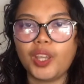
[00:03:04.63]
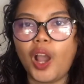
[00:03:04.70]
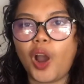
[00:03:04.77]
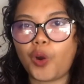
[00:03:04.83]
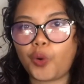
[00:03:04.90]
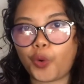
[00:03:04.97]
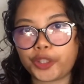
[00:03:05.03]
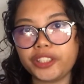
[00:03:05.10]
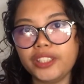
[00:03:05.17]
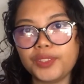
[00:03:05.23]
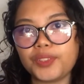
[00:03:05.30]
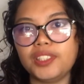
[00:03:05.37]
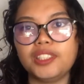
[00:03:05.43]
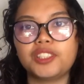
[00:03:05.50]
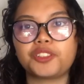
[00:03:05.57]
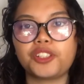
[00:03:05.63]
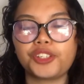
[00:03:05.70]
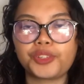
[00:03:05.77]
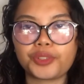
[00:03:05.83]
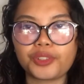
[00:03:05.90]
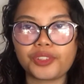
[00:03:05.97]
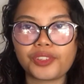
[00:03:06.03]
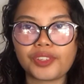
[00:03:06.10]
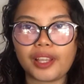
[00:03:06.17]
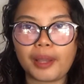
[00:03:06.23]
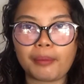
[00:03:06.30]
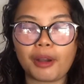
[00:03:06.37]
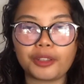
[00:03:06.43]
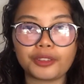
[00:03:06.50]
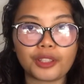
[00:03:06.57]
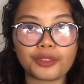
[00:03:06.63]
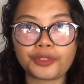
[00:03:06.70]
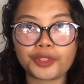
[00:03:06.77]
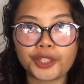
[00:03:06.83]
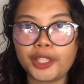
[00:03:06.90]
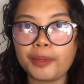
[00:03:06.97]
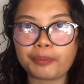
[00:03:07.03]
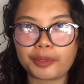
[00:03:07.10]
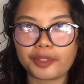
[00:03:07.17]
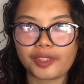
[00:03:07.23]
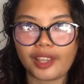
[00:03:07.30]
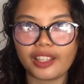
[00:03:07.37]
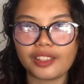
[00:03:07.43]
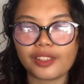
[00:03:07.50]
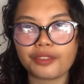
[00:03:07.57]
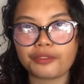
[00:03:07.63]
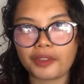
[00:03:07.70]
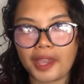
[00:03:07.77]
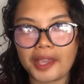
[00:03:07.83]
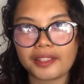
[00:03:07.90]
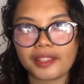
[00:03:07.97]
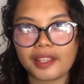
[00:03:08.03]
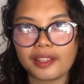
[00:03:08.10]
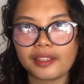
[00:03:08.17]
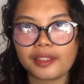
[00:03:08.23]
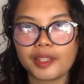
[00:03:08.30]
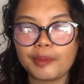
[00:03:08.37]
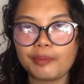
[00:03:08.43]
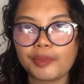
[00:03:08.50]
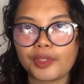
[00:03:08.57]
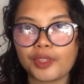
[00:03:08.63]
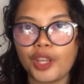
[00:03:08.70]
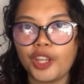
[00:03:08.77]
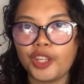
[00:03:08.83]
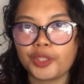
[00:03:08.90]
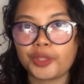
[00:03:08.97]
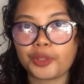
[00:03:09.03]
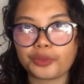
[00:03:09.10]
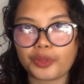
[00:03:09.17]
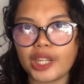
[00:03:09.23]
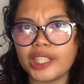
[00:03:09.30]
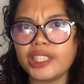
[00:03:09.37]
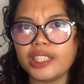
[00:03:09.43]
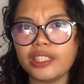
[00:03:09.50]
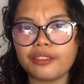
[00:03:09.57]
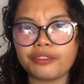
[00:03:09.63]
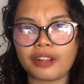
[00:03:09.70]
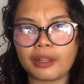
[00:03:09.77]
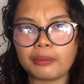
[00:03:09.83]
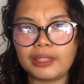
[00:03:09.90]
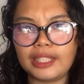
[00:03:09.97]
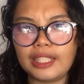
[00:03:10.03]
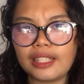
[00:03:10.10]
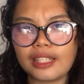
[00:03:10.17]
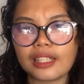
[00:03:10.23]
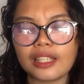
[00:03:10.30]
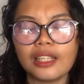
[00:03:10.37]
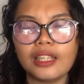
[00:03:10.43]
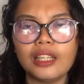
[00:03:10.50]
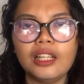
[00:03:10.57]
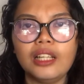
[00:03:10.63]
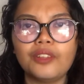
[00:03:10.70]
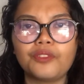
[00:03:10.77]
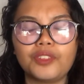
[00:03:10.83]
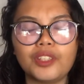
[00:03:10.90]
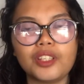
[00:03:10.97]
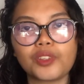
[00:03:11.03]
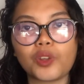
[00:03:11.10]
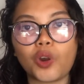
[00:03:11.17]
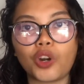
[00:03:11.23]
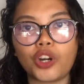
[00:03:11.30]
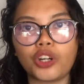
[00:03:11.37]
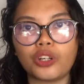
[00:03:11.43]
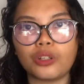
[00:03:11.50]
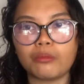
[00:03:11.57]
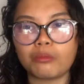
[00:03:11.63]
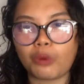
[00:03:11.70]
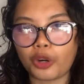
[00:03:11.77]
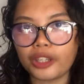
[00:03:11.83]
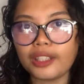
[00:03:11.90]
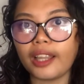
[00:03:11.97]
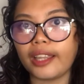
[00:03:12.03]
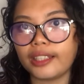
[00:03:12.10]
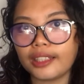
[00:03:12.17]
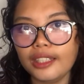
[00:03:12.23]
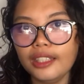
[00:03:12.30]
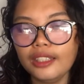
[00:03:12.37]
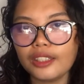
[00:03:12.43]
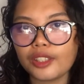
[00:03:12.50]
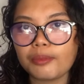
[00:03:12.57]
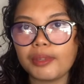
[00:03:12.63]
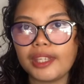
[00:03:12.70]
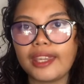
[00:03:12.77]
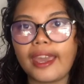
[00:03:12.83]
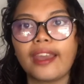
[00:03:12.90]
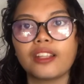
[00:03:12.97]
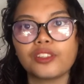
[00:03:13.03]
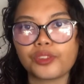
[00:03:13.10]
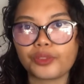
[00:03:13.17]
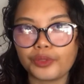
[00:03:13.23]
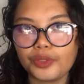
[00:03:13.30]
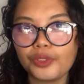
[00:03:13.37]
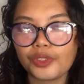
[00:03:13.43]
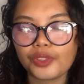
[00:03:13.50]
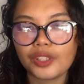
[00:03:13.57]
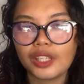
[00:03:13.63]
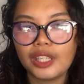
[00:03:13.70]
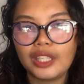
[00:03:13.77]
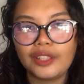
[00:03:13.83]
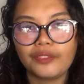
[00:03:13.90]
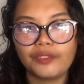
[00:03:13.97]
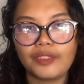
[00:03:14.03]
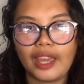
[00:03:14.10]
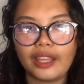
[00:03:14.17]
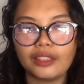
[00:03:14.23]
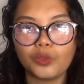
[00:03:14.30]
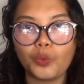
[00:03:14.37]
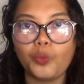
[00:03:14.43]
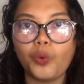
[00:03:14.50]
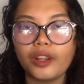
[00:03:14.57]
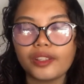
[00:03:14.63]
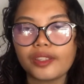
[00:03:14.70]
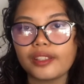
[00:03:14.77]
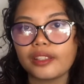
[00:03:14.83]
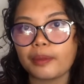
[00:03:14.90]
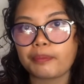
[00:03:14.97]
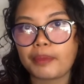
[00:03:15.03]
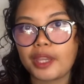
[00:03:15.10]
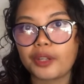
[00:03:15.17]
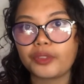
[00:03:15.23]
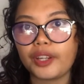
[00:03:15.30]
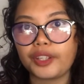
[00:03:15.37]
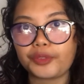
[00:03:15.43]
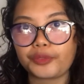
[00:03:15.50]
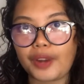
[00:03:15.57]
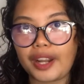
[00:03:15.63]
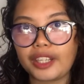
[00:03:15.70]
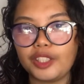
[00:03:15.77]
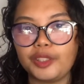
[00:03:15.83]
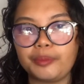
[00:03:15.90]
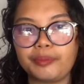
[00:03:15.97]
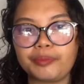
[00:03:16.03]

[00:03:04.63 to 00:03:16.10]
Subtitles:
According to literatures, about 30% of cases seems to run in families. These are more likely to be cancerous than ones that appear at random.